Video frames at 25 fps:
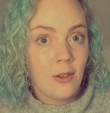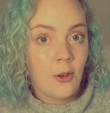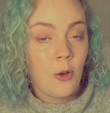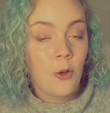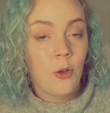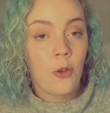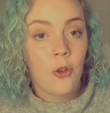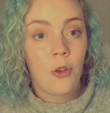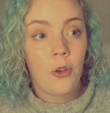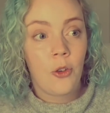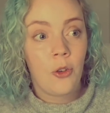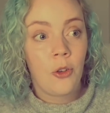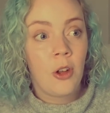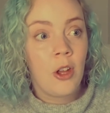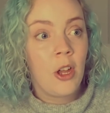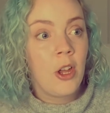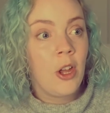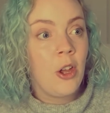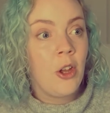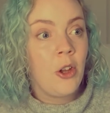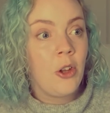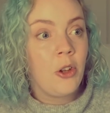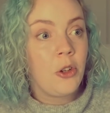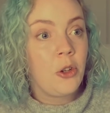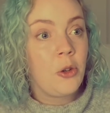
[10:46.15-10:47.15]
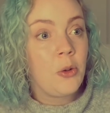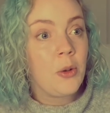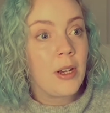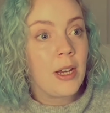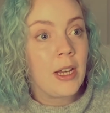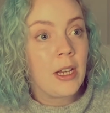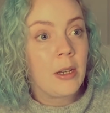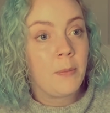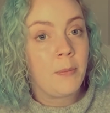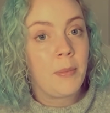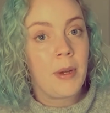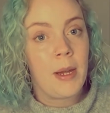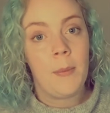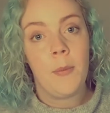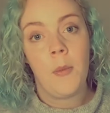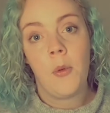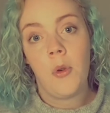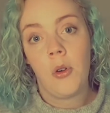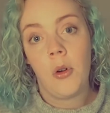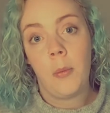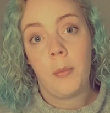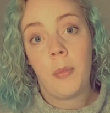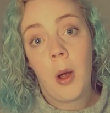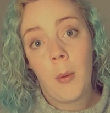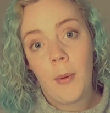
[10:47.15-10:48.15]
or you can be
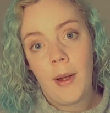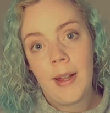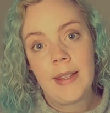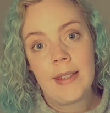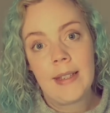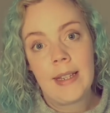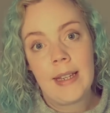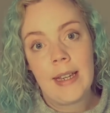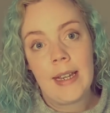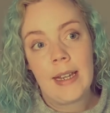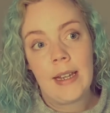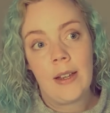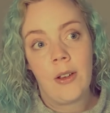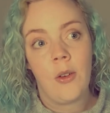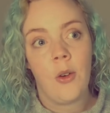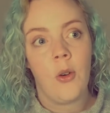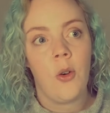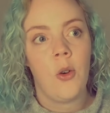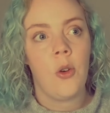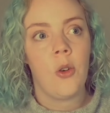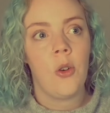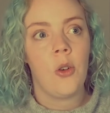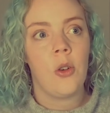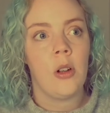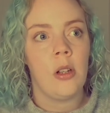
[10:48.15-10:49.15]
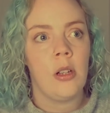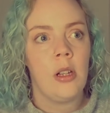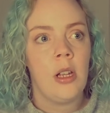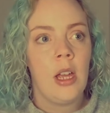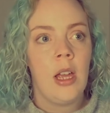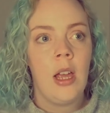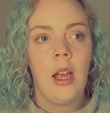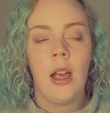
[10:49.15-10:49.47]
more poetic, or